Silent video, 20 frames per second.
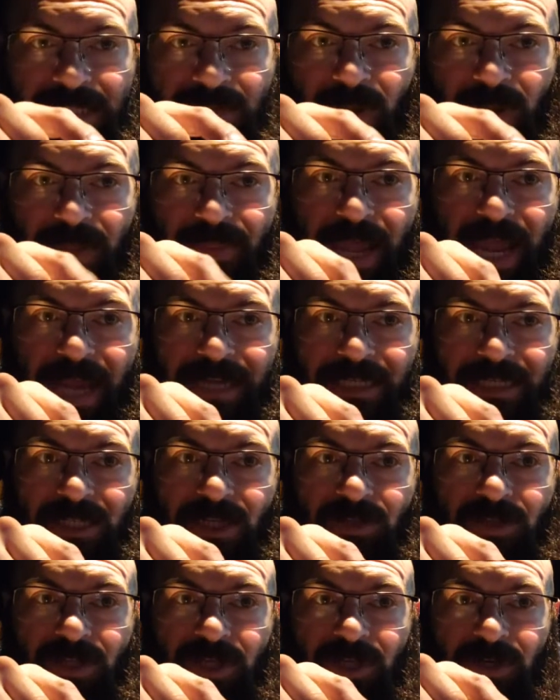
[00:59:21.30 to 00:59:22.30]
why they had to
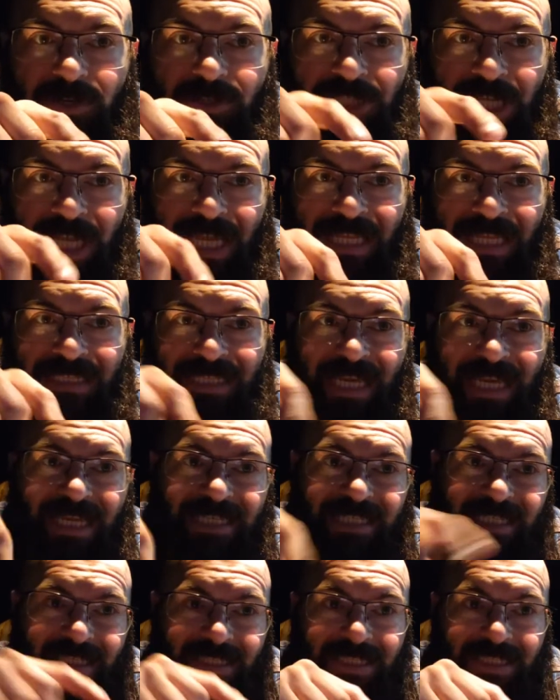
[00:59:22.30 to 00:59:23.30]
do the little gene
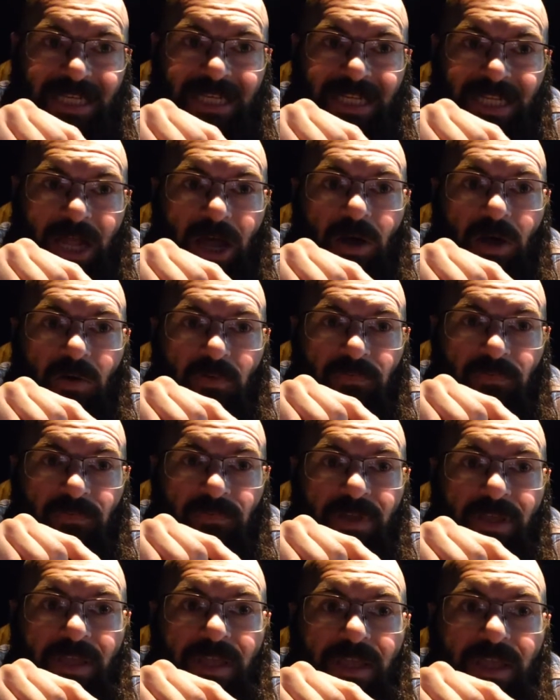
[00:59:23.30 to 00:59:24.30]
test and send it off
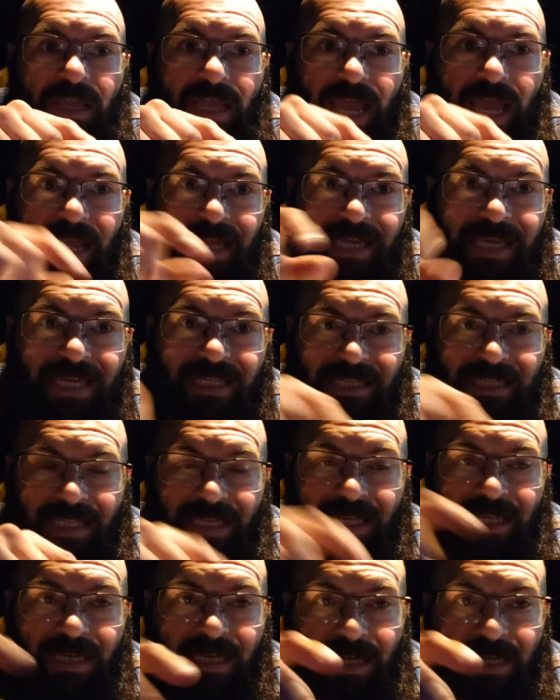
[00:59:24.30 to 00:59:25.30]
and get
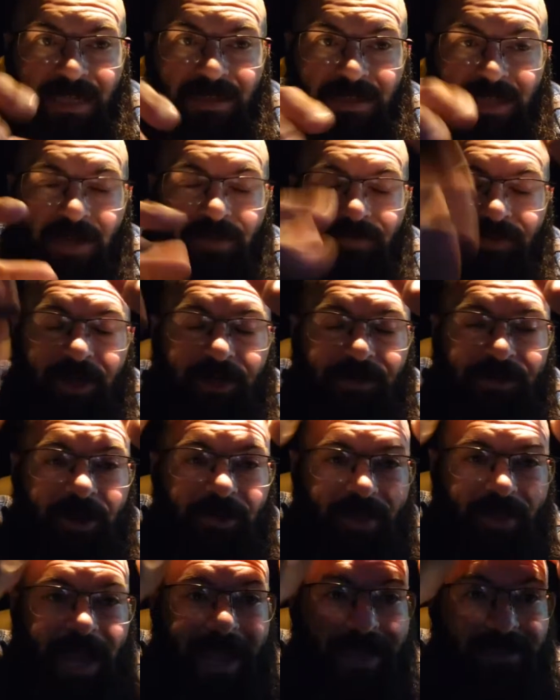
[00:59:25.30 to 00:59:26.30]
the, they'll know
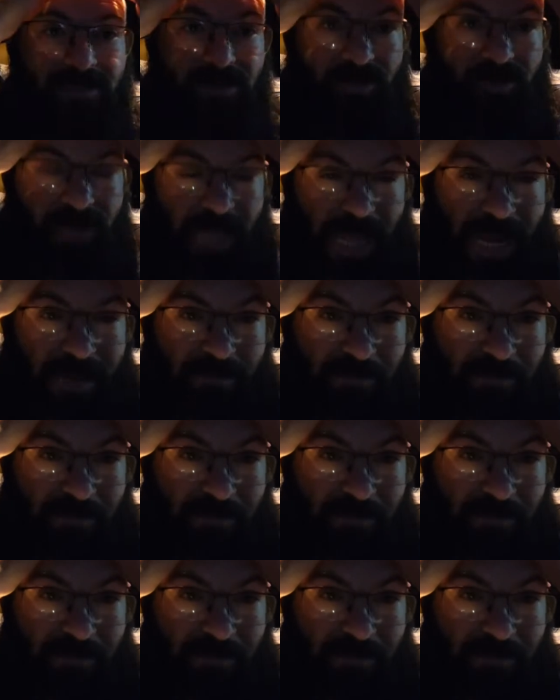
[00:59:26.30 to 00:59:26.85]
the answer to that in